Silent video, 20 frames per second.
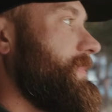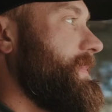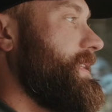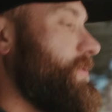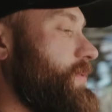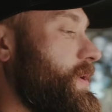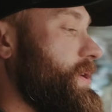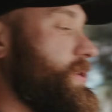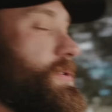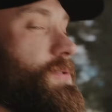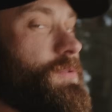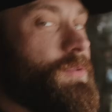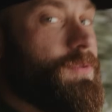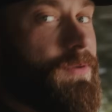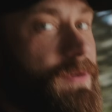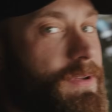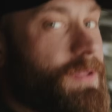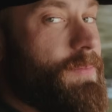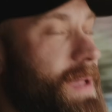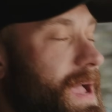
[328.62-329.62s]
These questions were
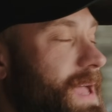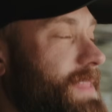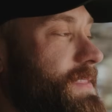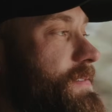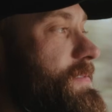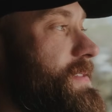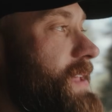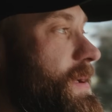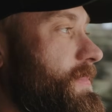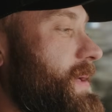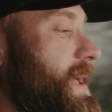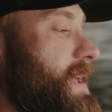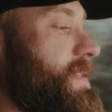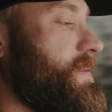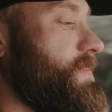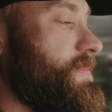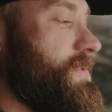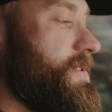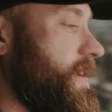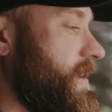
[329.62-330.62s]
really bad this time, guys.
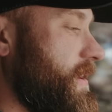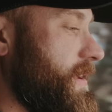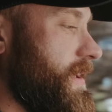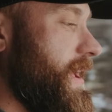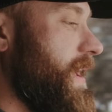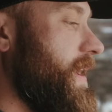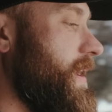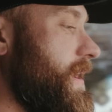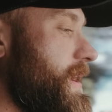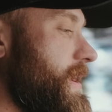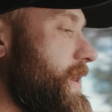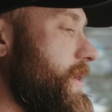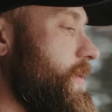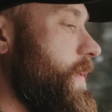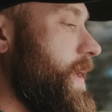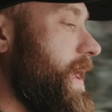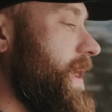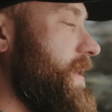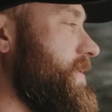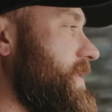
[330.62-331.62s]
I'm sorry, you guys.
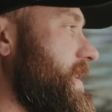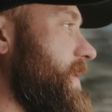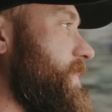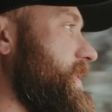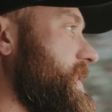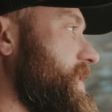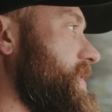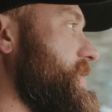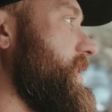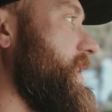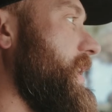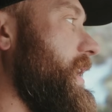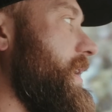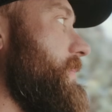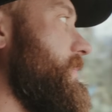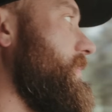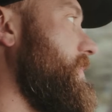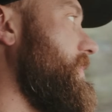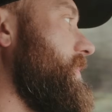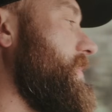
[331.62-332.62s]
We gotta step this shit up.
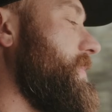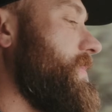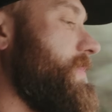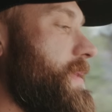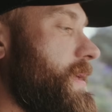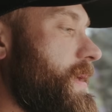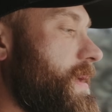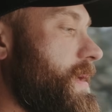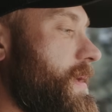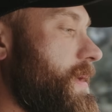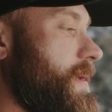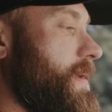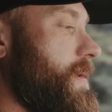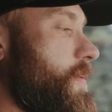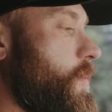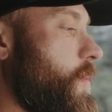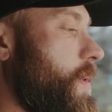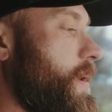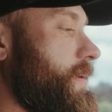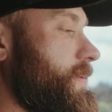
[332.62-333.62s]

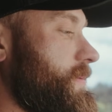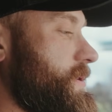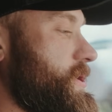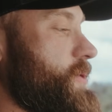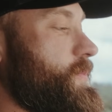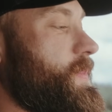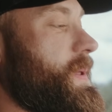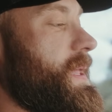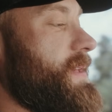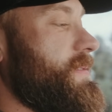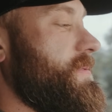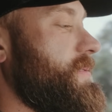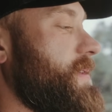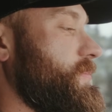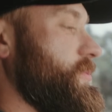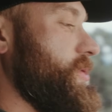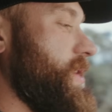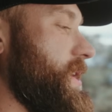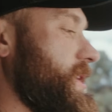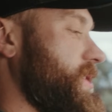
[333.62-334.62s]
What, just because
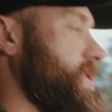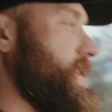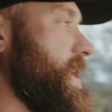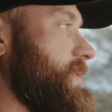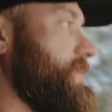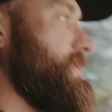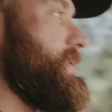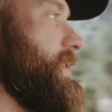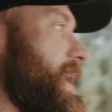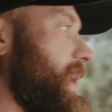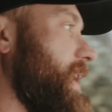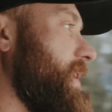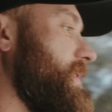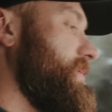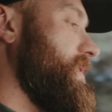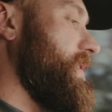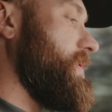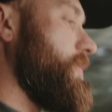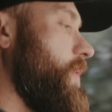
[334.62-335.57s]
I'm training chest today, it says,